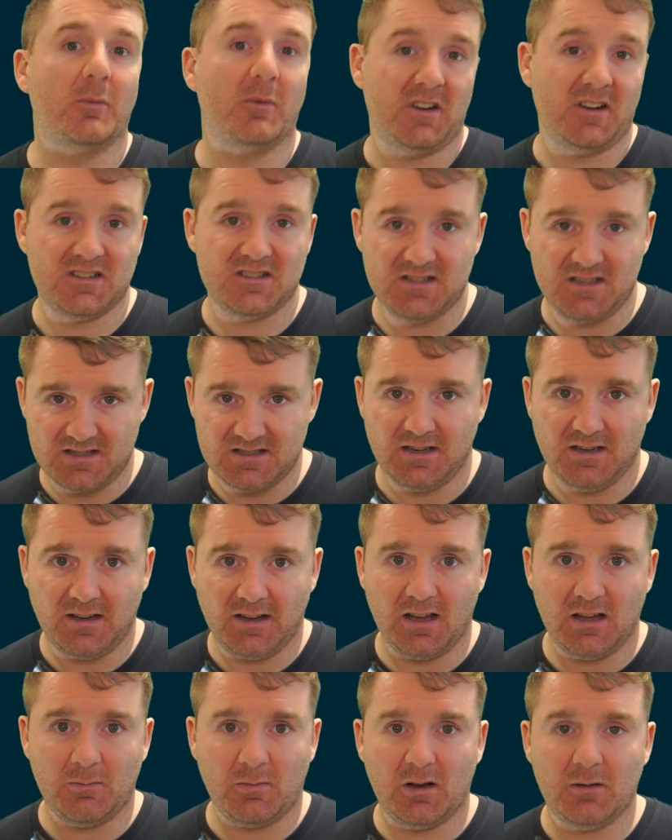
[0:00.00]
an existing
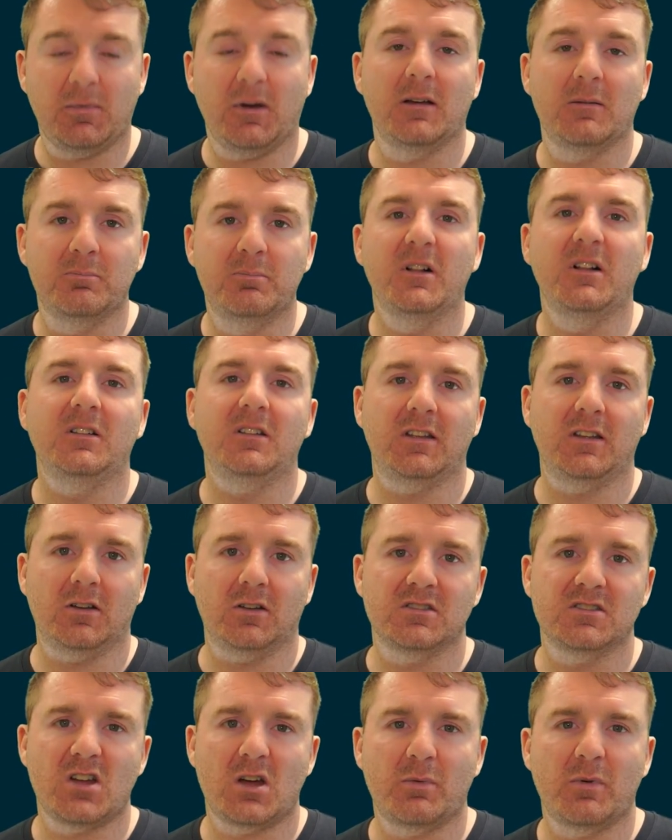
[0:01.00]
AMI by building on
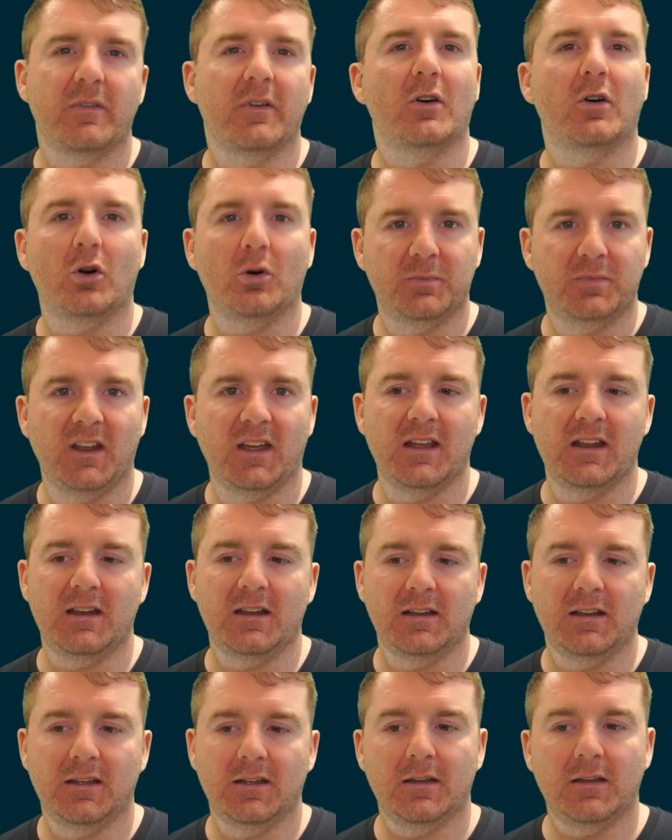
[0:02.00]
top of it,
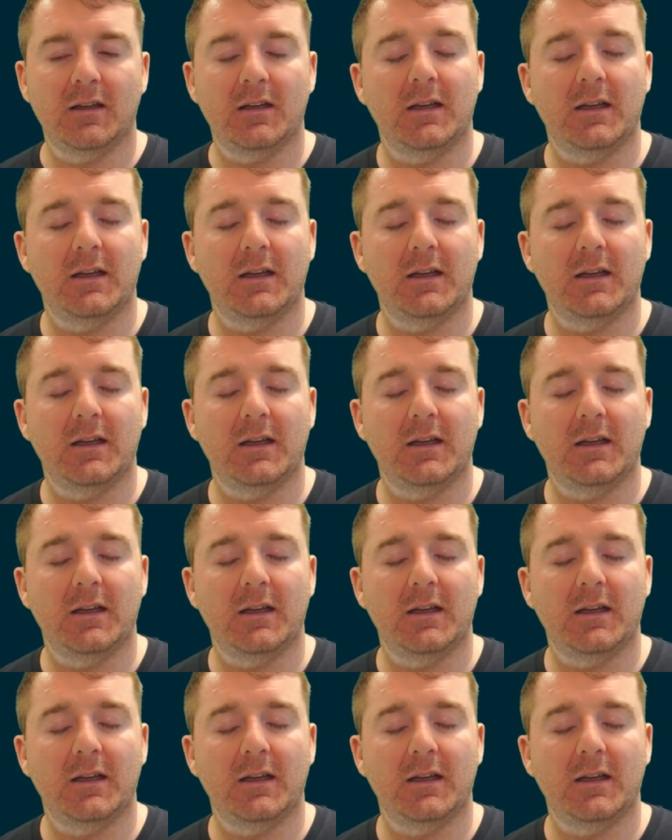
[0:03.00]
updating it,